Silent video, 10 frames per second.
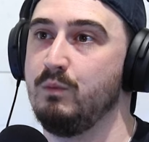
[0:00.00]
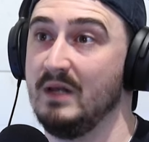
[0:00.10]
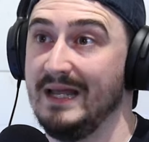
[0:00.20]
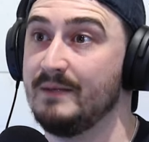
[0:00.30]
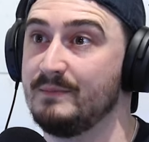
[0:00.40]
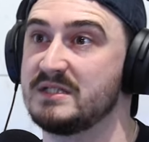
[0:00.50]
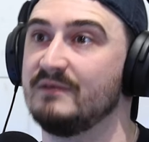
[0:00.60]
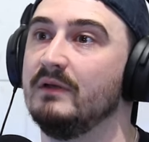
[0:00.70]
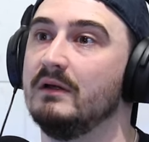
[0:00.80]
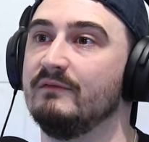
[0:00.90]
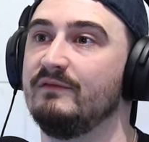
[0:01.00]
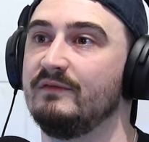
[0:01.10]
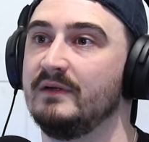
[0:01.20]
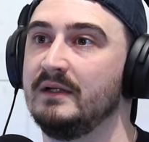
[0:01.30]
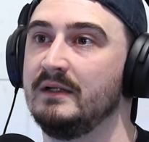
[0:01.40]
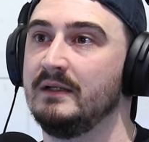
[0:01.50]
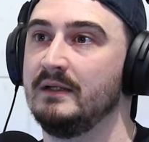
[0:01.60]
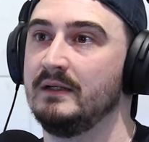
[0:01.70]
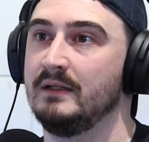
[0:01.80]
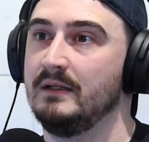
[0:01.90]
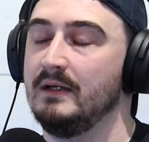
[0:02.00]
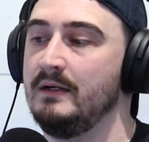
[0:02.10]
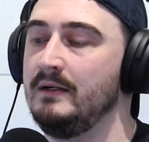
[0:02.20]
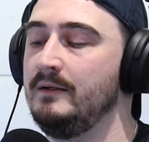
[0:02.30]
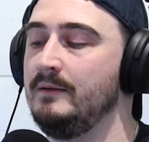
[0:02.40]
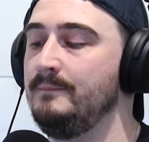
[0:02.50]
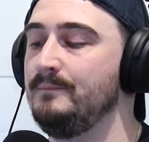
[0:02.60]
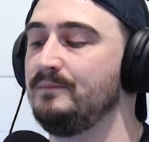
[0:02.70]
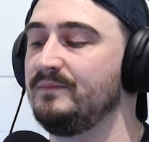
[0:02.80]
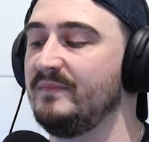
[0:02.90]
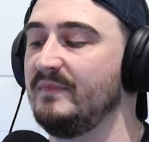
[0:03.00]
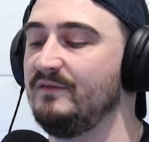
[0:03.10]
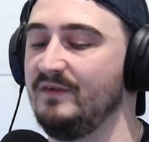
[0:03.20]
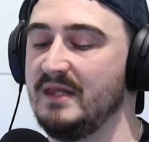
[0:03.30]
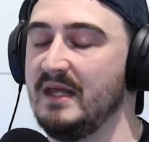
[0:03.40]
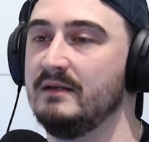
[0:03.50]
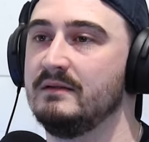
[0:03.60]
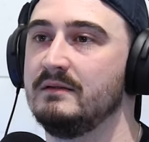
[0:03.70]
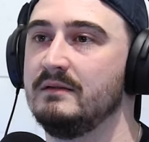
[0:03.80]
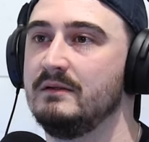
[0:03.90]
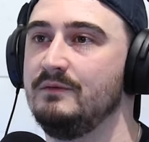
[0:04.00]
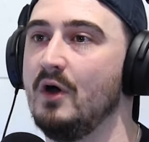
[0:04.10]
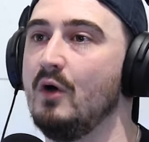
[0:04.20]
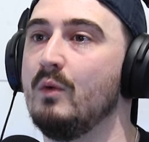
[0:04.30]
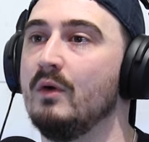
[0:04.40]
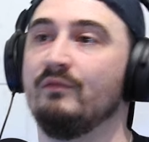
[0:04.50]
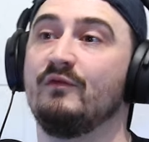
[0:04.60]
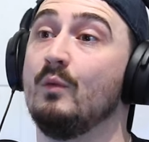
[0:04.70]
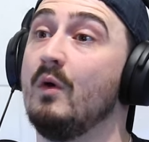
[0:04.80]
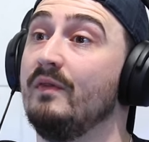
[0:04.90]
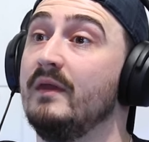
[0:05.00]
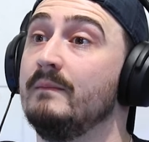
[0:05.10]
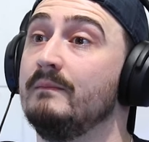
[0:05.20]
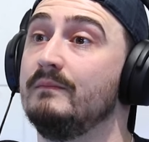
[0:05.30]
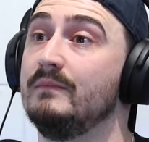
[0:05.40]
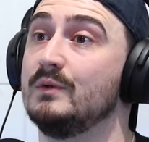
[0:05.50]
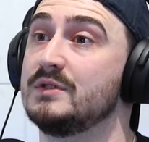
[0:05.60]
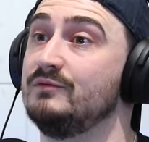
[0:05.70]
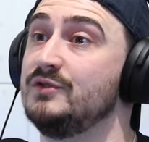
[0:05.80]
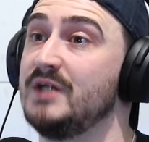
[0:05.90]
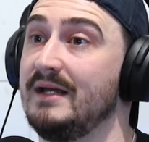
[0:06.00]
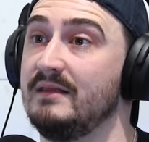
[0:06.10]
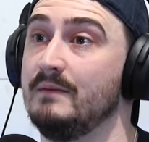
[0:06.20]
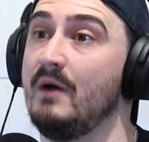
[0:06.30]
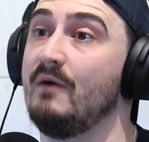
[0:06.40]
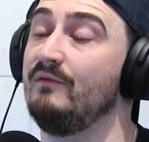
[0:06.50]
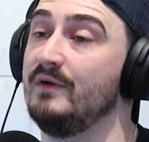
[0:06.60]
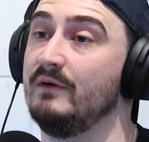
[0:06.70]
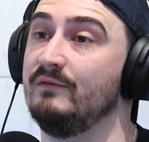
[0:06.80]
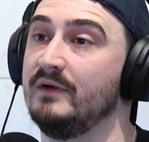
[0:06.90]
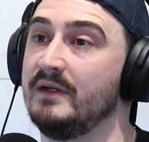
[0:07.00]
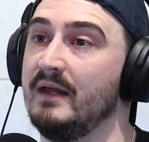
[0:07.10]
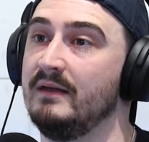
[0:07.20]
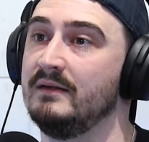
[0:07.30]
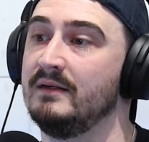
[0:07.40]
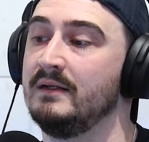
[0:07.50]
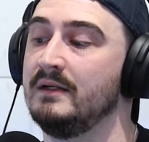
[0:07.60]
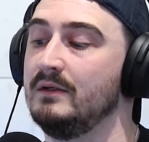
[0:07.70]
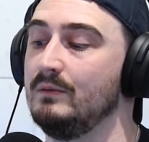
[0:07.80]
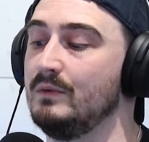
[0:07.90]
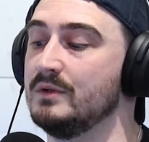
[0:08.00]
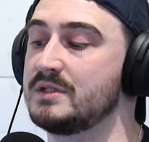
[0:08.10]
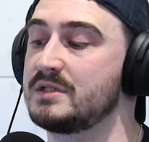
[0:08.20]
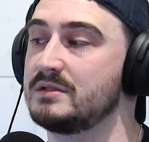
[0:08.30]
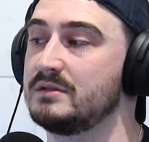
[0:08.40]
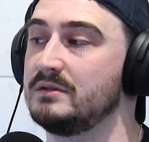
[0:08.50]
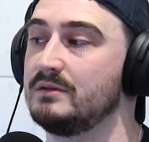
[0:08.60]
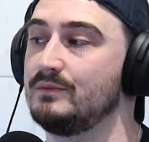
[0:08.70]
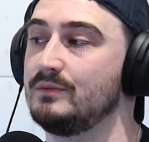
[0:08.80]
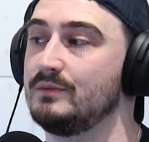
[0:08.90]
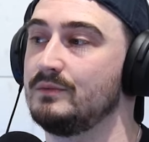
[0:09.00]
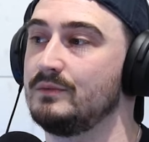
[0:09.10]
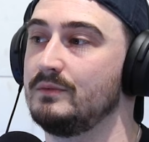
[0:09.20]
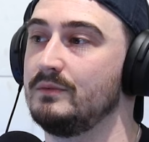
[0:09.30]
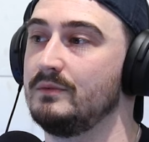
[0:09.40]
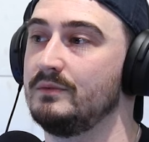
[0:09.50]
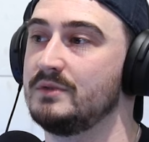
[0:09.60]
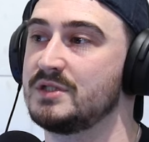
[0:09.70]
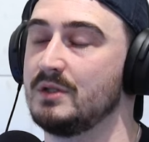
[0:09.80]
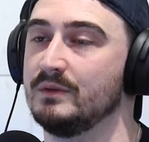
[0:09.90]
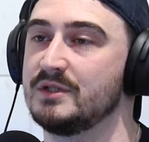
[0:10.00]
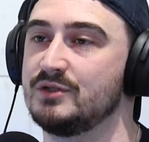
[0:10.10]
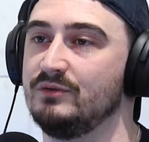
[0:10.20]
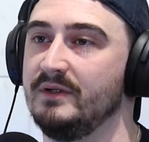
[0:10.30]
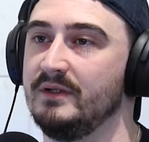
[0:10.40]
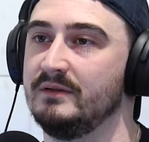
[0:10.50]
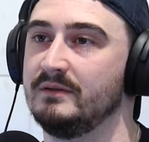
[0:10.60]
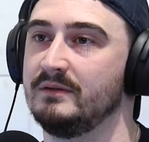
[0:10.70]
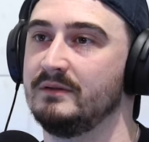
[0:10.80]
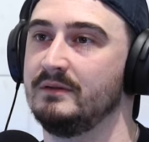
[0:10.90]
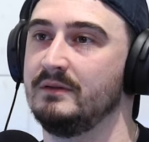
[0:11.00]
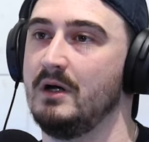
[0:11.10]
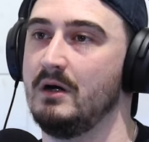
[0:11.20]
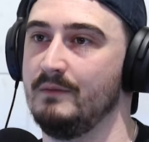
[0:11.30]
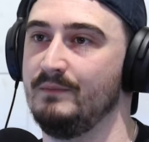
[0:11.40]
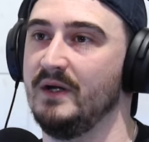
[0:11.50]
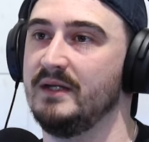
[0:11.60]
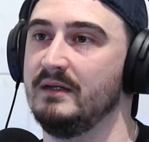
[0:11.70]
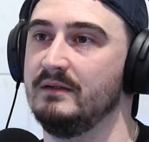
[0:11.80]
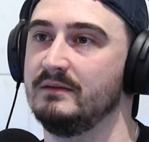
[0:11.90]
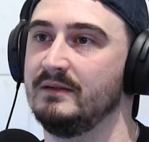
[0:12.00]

labours of love for then no one to want them or to reject them over and over again was soul destroying, heartbreaking.